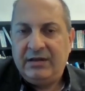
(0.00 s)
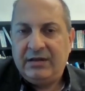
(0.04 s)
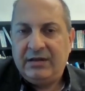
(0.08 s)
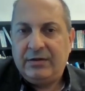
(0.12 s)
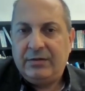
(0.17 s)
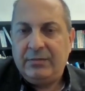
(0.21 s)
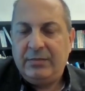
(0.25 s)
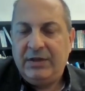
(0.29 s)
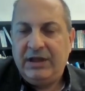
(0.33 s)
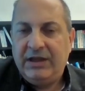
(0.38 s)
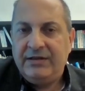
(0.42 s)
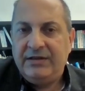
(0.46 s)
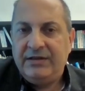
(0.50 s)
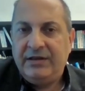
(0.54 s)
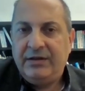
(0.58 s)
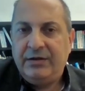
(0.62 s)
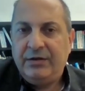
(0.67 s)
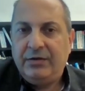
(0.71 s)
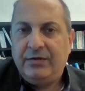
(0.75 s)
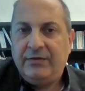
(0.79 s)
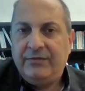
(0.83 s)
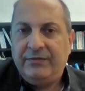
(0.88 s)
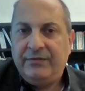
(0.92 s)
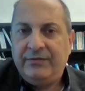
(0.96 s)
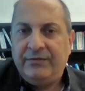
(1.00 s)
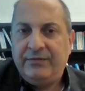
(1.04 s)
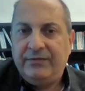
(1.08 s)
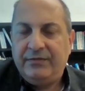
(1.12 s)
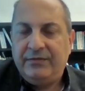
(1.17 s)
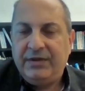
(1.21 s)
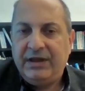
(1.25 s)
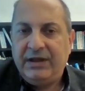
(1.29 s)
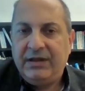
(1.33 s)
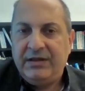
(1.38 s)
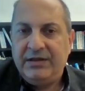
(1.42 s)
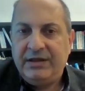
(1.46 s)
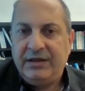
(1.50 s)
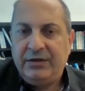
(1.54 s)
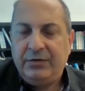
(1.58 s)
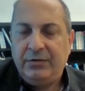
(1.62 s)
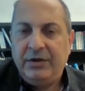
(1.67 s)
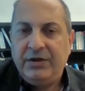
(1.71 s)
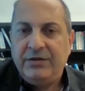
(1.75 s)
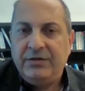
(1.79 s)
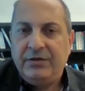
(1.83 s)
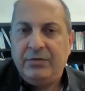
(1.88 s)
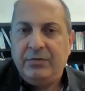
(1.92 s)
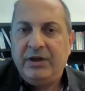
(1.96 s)
complexity of the
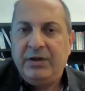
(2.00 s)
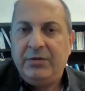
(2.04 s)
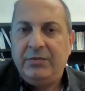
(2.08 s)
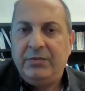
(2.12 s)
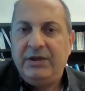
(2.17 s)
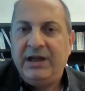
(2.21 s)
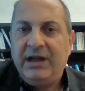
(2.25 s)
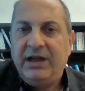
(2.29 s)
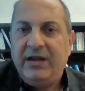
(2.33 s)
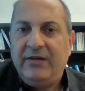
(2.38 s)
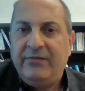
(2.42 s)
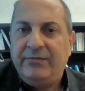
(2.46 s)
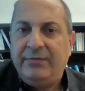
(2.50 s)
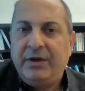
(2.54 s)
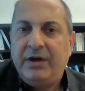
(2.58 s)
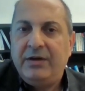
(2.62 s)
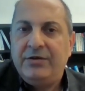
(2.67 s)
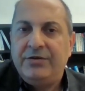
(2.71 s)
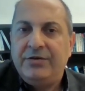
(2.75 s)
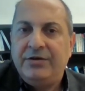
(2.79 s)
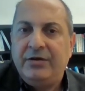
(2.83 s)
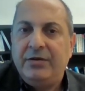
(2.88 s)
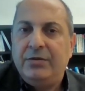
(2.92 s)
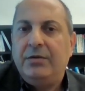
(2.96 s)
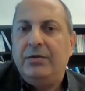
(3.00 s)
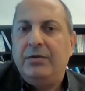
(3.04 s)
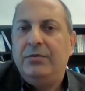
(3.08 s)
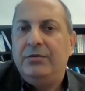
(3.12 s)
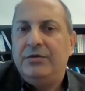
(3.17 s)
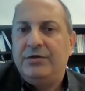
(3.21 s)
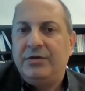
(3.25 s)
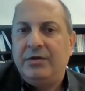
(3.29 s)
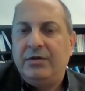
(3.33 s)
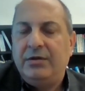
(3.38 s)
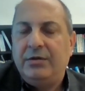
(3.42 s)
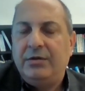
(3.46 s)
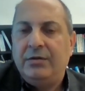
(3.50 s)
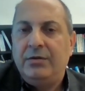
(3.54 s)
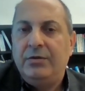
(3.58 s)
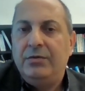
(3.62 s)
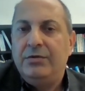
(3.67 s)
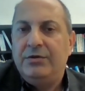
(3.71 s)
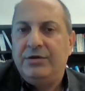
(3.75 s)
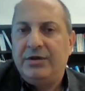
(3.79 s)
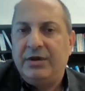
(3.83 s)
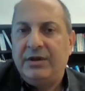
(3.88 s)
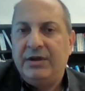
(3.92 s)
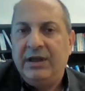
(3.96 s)
situation where we have partial
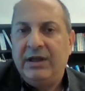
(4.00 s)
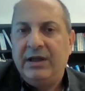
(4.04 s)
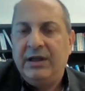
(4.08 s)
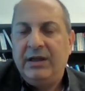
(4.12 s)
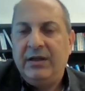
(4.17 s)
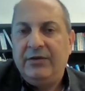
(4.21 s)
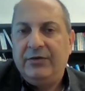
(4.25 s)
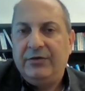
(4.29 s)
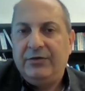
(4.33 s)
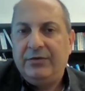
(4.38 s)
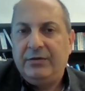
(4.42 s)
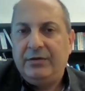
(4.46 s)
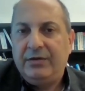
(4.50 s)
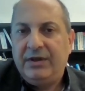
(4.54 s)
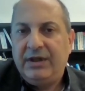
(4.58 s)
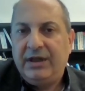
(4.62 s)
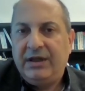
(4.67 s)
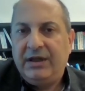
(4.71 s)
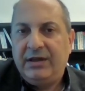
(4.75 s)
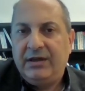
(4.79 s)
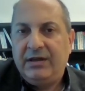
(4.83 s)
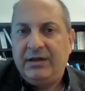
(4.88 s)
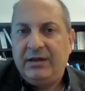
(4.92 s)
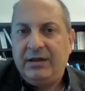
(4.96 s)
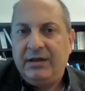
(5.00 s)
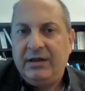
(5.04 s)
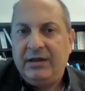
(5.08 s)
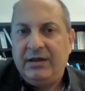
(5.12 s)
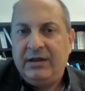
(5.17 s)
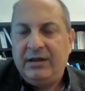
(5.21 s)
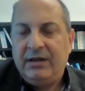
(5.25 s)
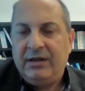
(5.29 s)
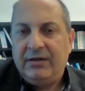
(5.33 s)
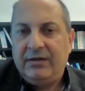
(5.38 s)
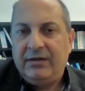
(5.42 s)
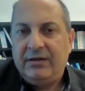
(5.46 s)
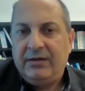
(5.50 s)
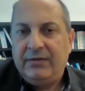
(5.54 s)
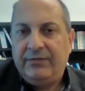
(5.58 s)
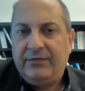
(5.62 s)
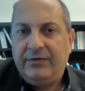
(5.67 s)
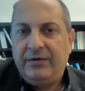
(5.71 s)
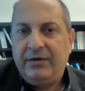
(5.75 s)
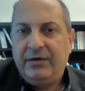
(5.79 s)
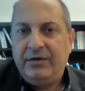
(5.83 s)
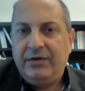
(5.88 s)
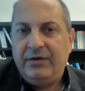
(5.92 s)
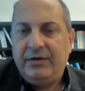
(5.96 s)
occlusion. So the
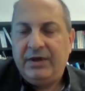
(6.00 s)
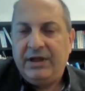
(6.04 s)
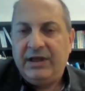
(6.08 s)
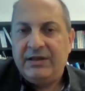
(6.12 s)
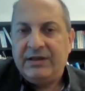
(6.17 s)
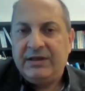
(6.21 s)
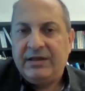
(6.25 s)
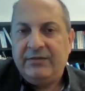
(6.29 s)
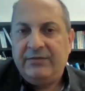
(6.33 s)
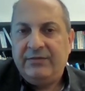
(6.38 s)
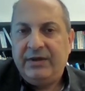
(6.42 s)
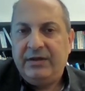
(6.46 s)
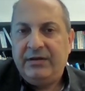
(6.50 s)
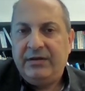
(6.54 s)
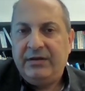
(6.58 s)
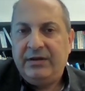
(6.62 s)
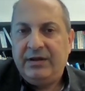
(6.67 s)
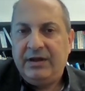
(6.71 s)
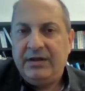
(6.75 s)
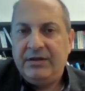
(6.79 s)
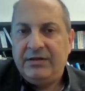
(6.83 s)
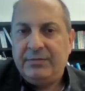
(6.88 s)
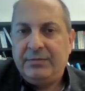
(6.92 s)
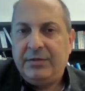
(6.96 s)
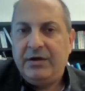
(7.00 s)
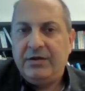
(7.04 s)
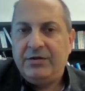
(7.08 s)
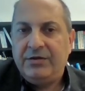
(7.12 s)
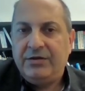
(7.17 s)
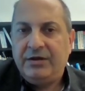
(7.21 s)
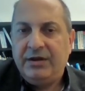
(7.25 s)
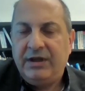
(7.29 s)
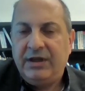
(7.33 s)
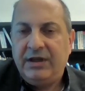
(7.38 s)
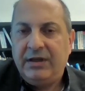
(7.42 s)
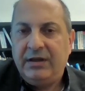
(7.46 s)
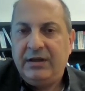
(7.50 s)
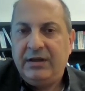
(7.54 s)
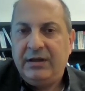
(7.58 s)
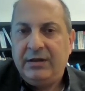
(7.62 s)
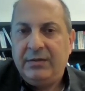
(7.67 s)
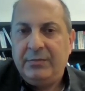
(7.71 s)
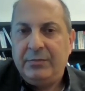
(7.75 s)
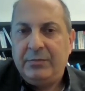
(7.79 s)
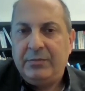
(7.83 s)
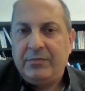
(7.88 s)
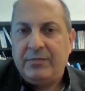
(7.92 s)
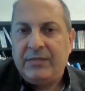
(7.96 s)
further excavator is partially
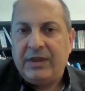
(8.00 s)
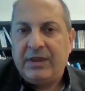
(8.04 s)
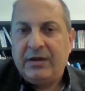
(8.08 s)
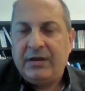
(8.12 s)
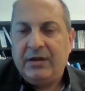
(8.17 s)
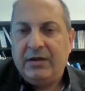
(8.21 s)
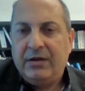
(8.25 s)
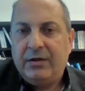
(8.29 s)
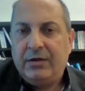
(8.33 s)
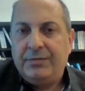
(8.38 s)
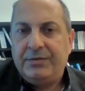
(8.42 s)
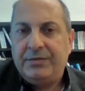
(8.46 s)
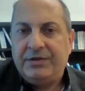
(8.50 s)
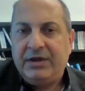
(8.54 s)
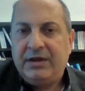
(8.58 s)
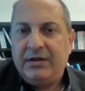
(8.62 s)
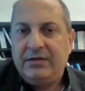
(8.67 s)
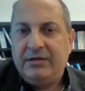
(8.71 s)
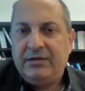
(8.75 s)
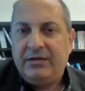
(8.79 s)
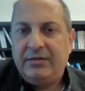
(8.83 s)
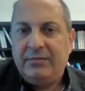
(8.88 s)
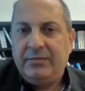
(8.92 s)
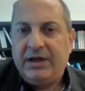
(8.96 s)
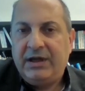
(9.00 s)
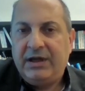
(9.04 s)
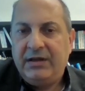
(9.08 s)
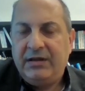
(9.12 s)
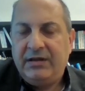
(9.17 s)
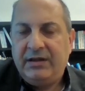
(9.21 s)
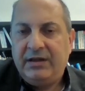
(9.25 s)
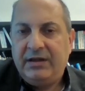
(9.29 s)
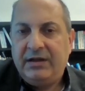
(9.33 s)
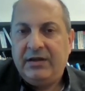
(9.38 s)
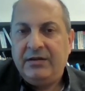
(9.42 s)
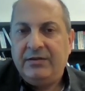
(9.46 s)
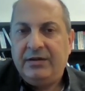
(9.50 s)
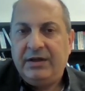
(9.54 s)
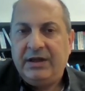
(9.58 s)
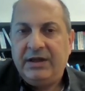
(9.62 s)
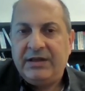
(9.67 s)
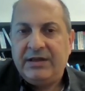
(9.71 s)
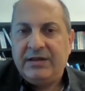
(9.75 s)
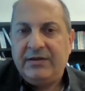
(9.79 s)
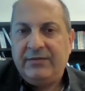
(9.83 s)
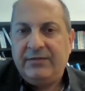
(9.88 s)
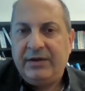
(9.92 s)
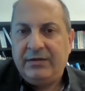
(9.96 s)
obstructed by the other
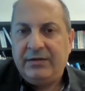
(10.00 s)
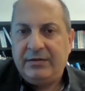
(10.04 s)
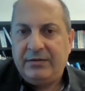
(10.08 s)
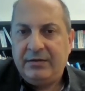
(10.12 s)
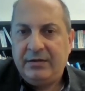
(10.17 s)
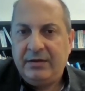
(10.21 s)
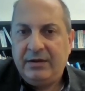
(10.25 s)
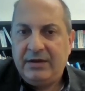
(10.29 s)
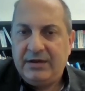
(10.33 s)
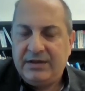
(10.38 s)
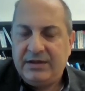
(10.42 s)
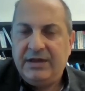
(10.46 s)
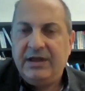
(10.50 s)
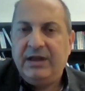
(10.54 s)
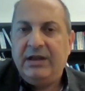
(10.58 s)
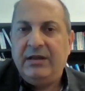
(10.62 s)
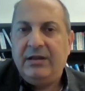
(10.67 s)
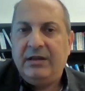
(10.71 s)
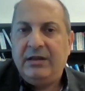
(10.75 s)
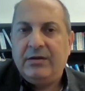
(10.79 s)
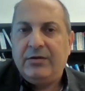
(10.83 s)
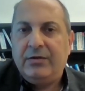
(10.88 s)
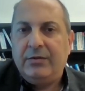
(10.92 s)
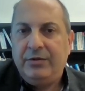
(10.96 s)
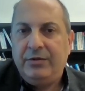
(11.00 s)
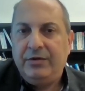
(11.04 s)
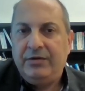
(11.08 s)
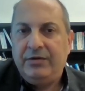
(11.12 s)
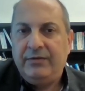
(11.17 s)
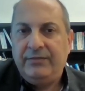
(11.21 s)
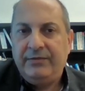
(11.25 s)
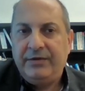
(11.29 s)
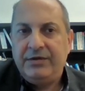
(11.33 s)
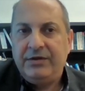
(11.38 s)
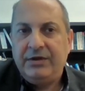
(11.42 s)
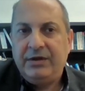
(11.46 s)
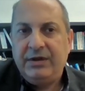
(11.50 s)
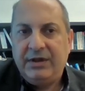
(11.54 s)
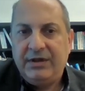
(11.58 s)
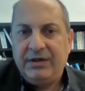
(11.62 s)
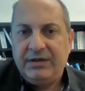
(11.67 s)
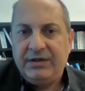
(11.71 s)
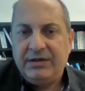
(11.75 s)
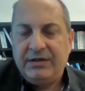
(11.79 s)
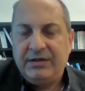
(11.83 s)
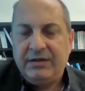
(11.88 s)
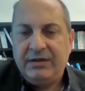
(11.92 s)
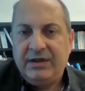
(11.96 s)
excavator. Still, the computer vision
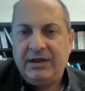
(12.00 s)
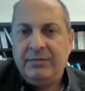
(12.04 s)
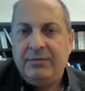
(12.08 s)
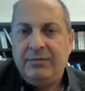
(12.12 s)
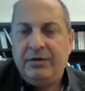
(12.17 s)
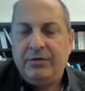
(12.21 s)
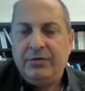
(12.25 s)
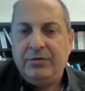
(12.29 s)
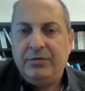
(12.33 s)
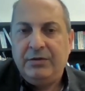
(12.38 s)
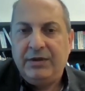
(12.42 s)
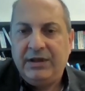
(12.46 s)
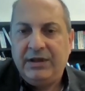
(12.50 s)
is able to